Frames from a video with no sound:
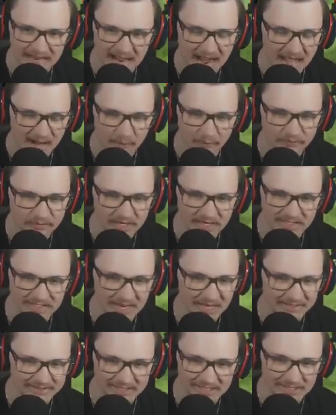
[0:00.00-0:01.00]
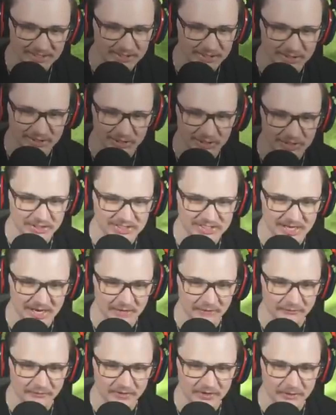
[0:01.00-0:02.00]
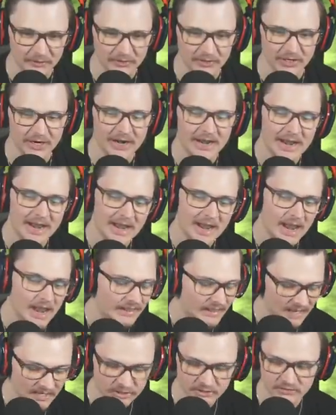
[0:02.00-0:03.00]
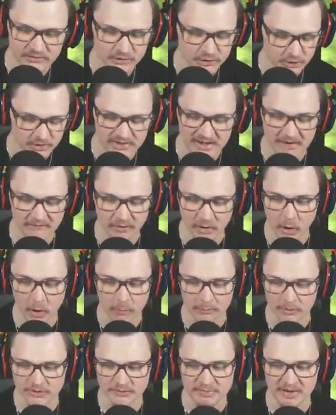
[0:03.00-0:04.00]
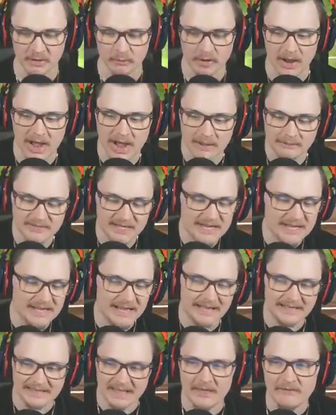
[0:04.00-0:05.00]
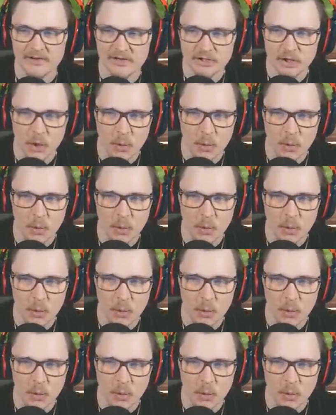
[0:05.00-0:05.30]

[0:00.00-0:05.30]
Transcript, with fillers: I don't think Tatis is a good center fielder, and that should never almost be robbed. 11 to